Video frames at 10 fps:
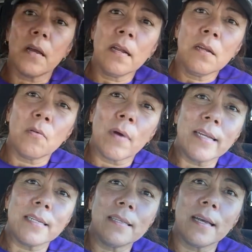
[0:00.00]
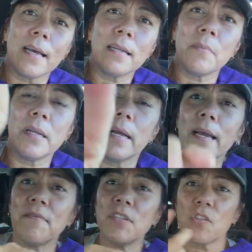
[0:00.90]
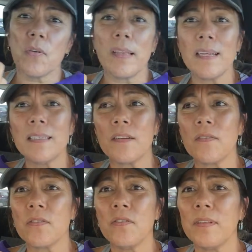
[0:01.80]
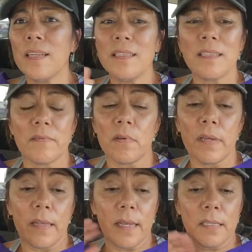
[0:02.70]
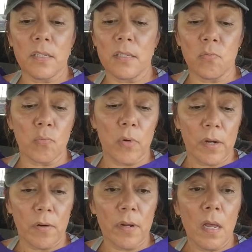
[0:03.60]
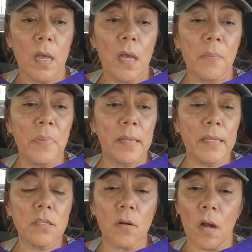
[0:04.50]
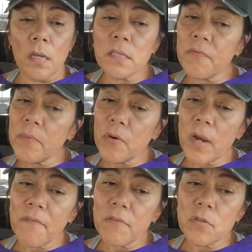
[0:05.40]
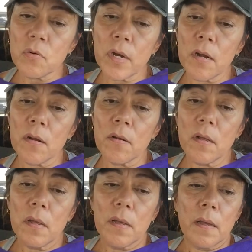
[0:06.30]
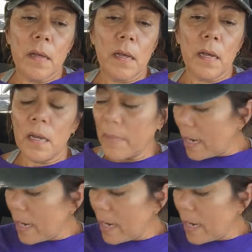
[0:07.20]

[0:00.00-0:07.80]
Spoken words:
I don't know why I did that. I mean, I have to show you that sticker too. That's okay. That's just weird. But these are also from Crafter Square. I